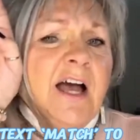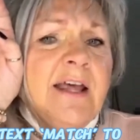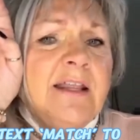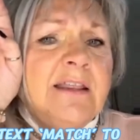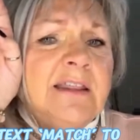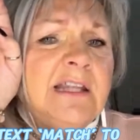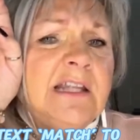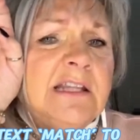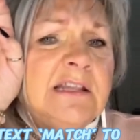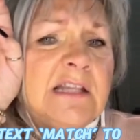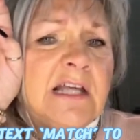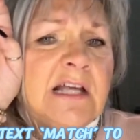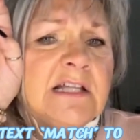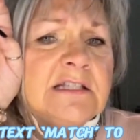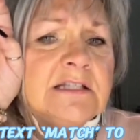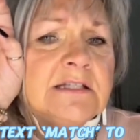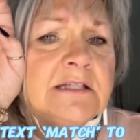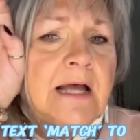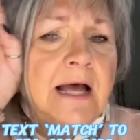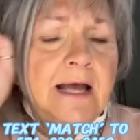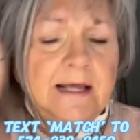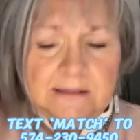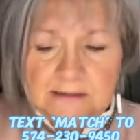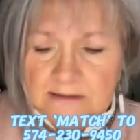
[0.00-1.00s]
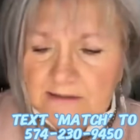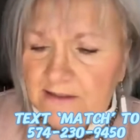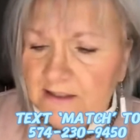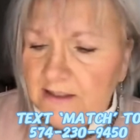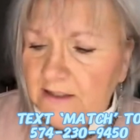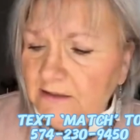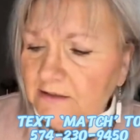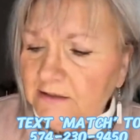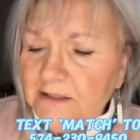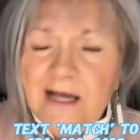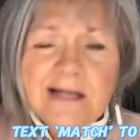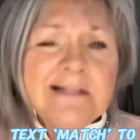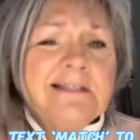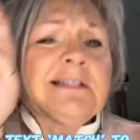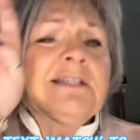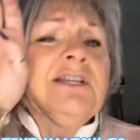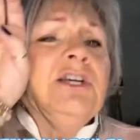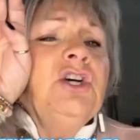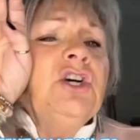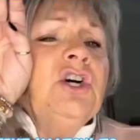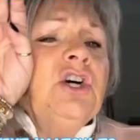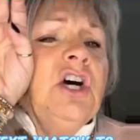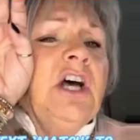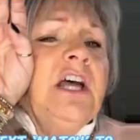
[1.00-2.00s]
I think
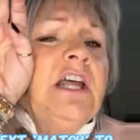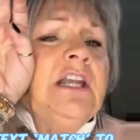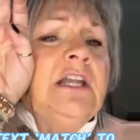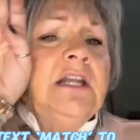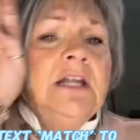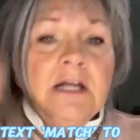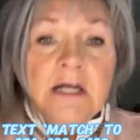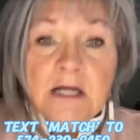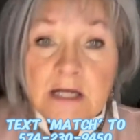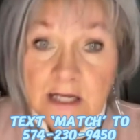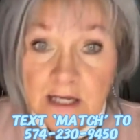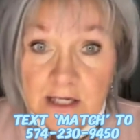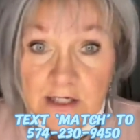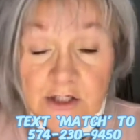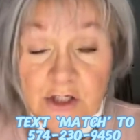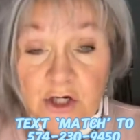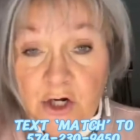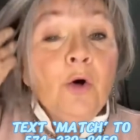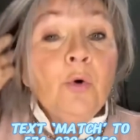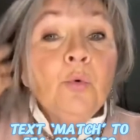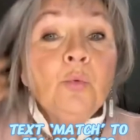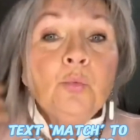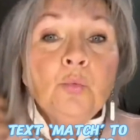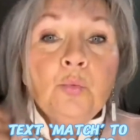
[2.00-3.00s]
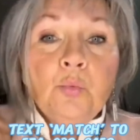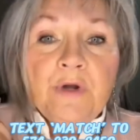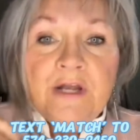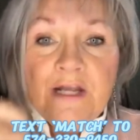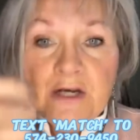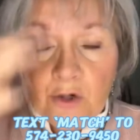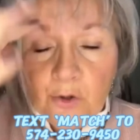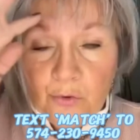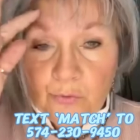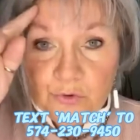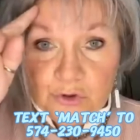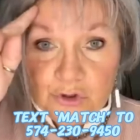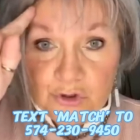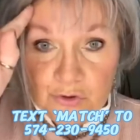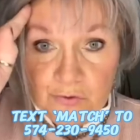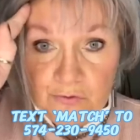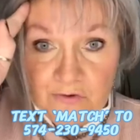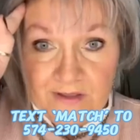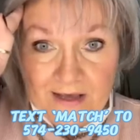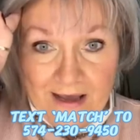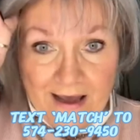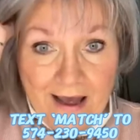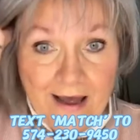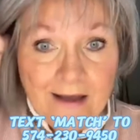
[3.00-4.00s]
that's good. Well, we don't
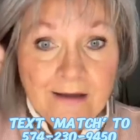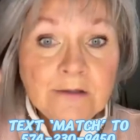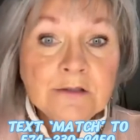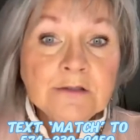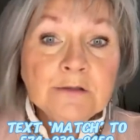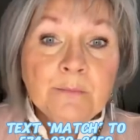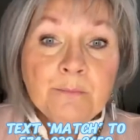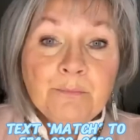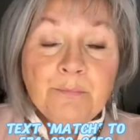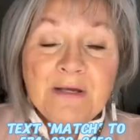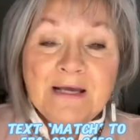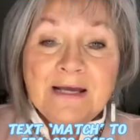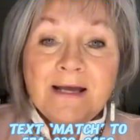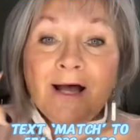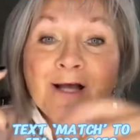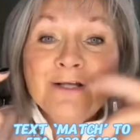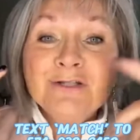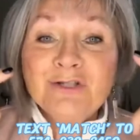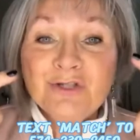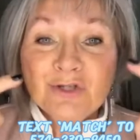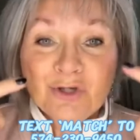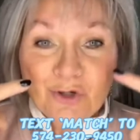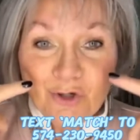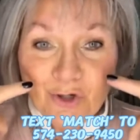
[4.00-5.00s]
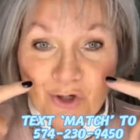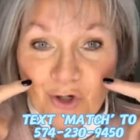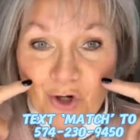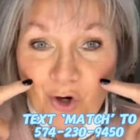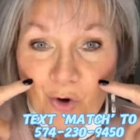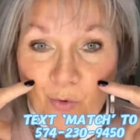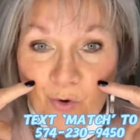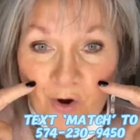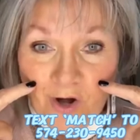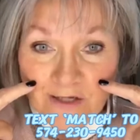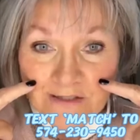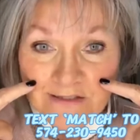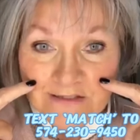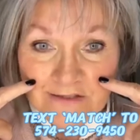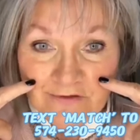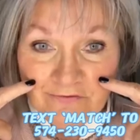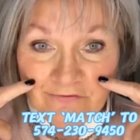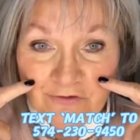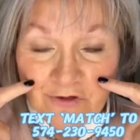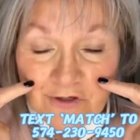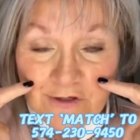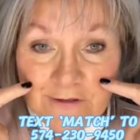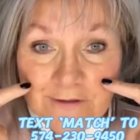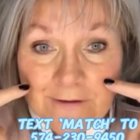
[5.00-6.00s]
do that because they're going to go on
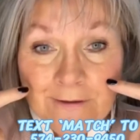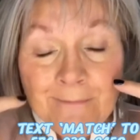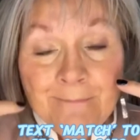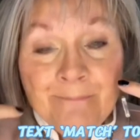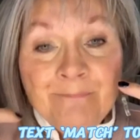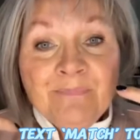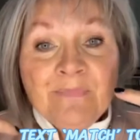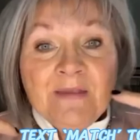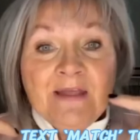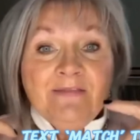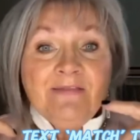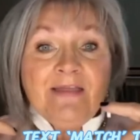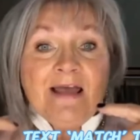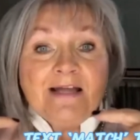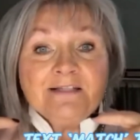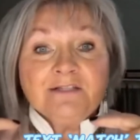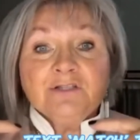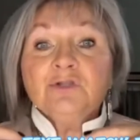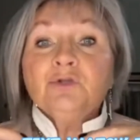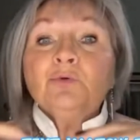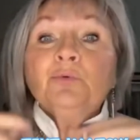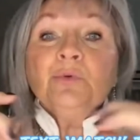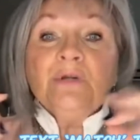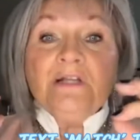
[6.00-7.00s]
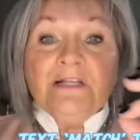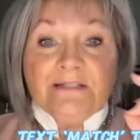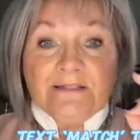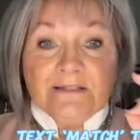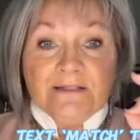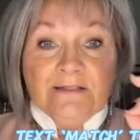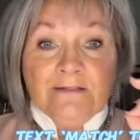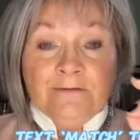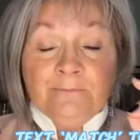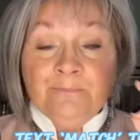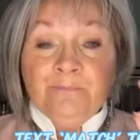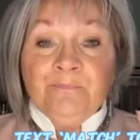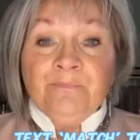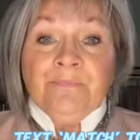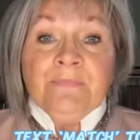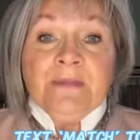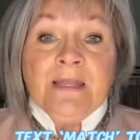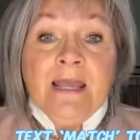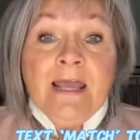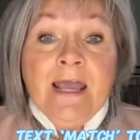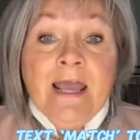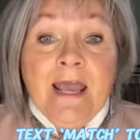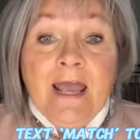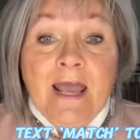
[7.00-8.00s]
different. That's the reason,
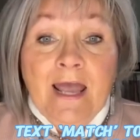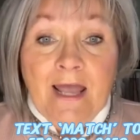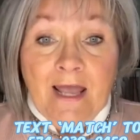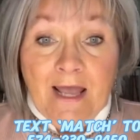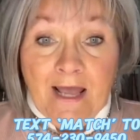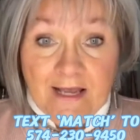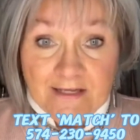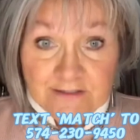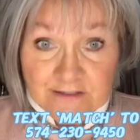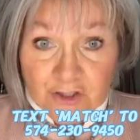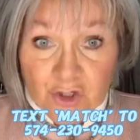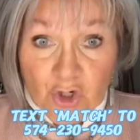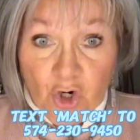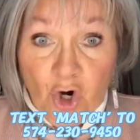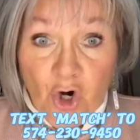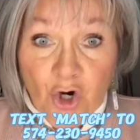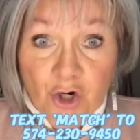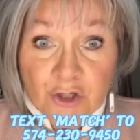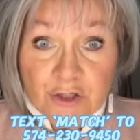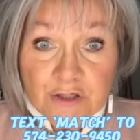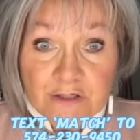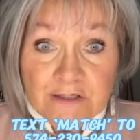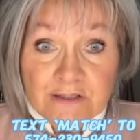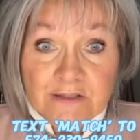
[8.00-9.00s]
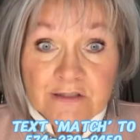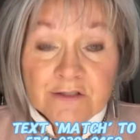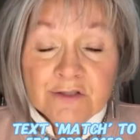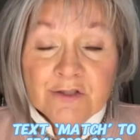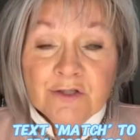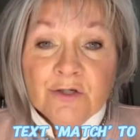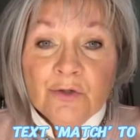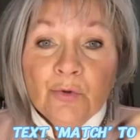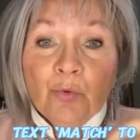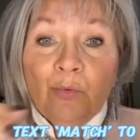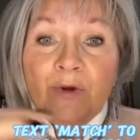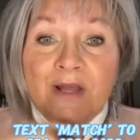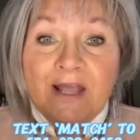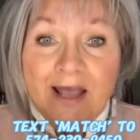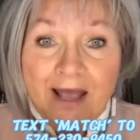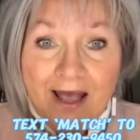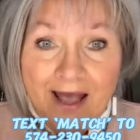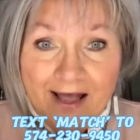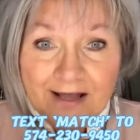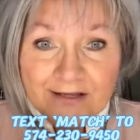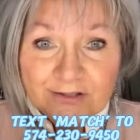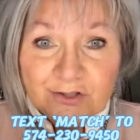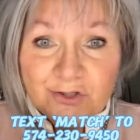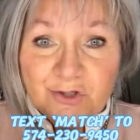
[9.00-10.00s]
as an artist, we
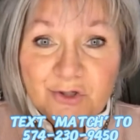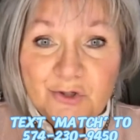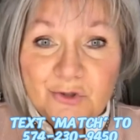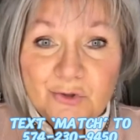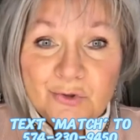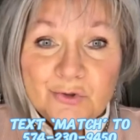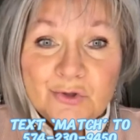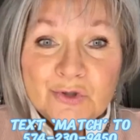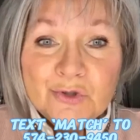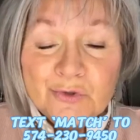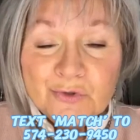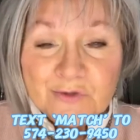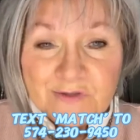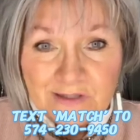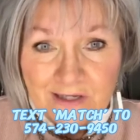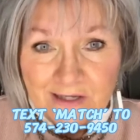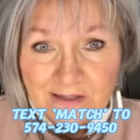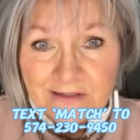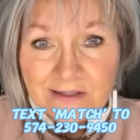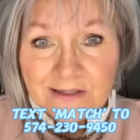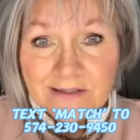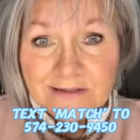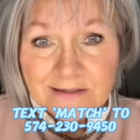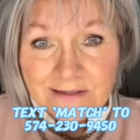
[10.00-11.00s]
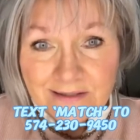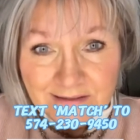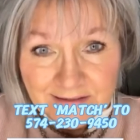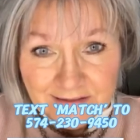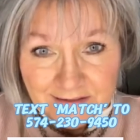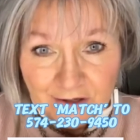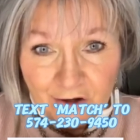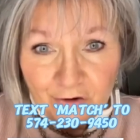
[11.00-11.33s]
ask you to send us a